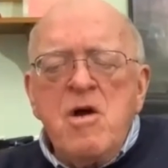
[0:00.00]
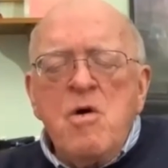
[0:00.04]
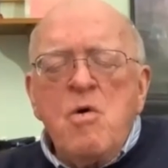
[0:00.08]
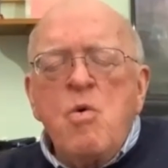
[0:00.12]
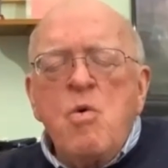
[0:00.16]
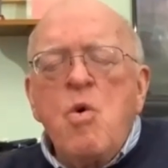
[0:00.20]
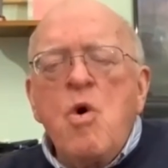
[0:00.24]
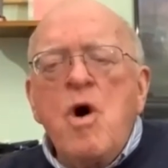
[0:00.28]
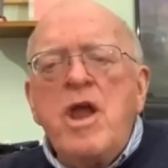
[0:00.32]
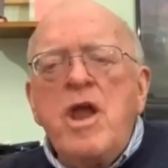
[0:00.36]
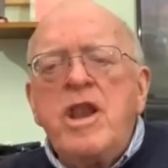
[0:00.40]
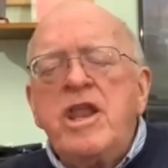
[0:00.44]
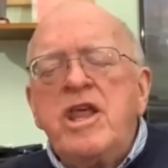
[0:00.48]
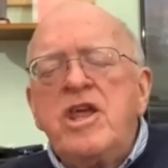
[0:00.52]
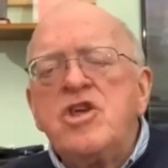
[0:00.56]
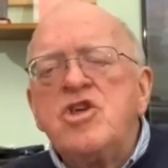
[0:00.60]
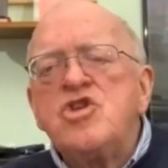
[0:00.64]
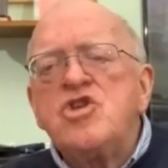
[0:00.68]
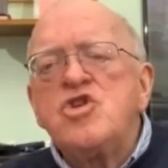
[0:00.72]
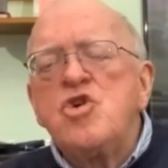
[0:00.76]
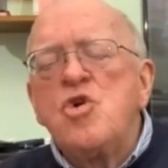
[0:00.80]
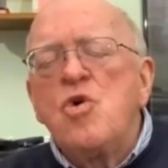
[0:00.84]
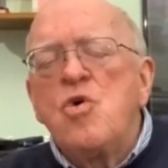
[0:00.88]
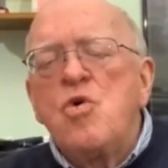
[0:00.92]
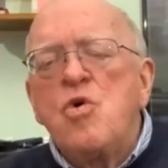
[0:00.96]
What
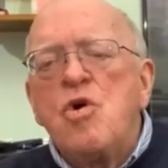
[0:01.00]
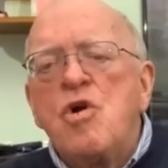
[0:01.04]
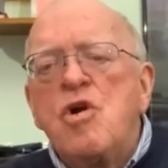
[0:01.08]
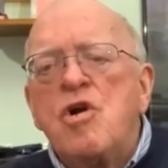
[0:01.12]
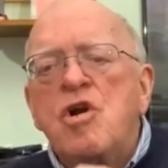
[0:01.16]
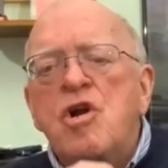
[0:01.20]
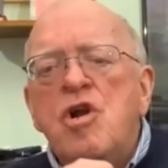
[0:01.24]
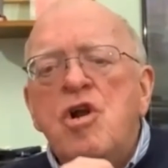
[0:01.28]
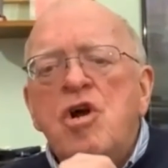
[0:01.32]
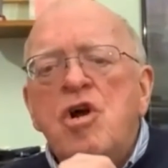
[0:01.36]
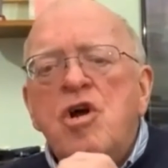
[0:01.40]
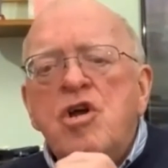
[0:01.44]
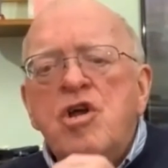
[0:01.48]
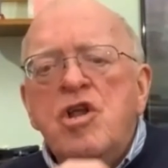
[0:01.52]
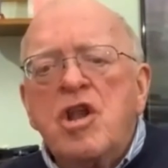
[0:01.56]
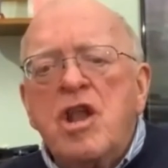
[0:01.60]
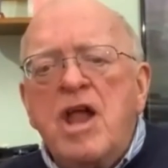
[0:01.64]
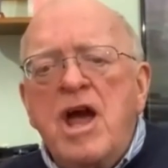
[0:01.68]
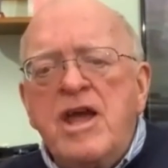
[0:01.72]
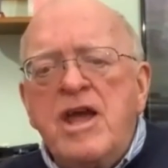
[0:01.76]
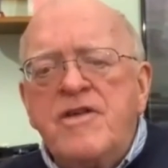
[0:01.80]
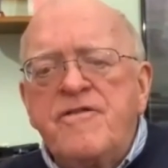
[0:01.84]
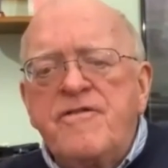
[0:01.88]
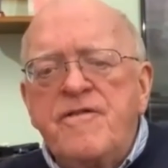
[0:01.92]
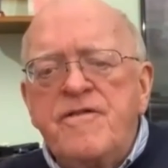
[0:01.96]
is your
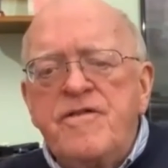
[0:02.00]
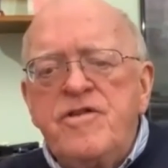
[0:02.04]
what